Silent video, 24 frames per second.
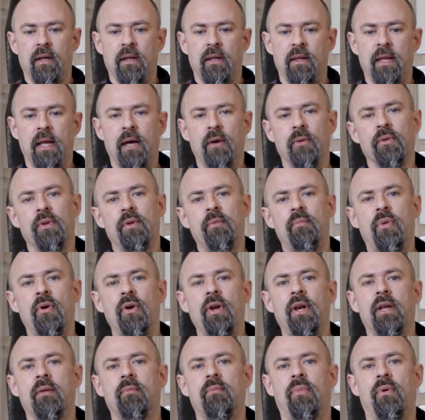Now, the
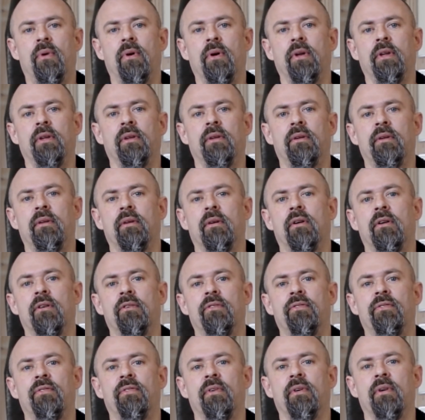boiling point
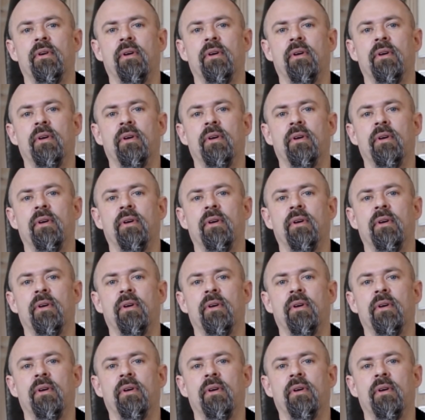of